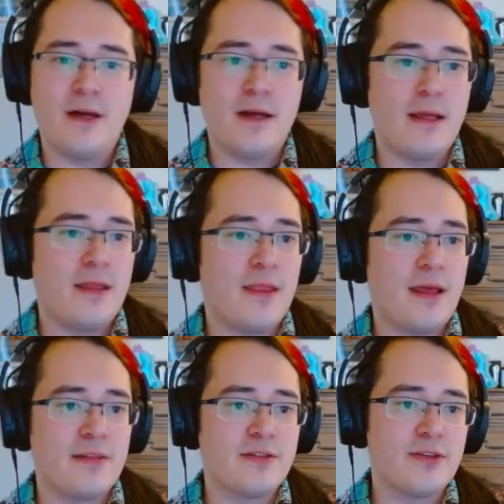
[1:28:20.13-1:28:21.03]
And
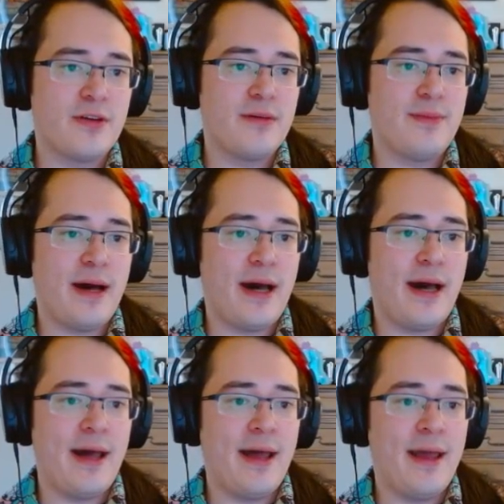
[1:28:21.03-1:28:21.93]
then sorted
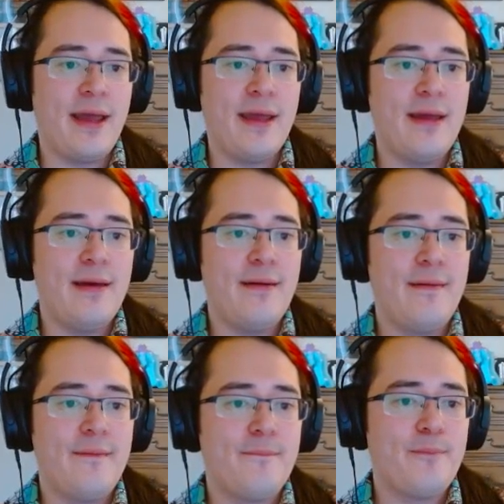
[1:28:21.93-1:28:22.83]
by
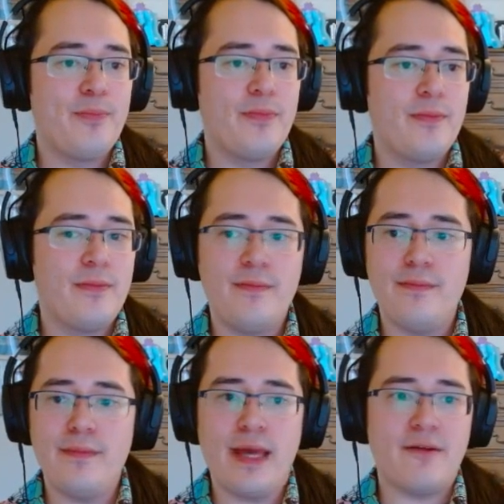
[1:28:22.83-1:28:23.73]

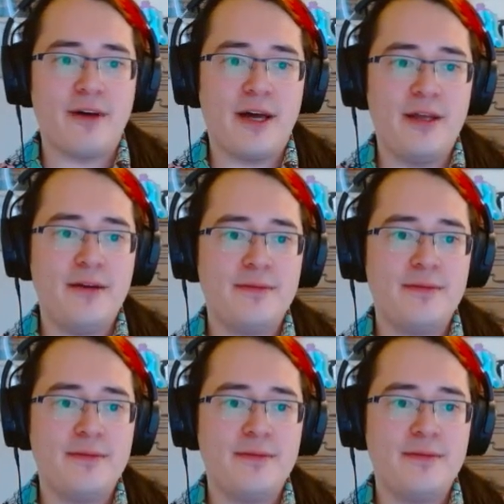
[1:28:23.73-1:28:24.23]
mana value.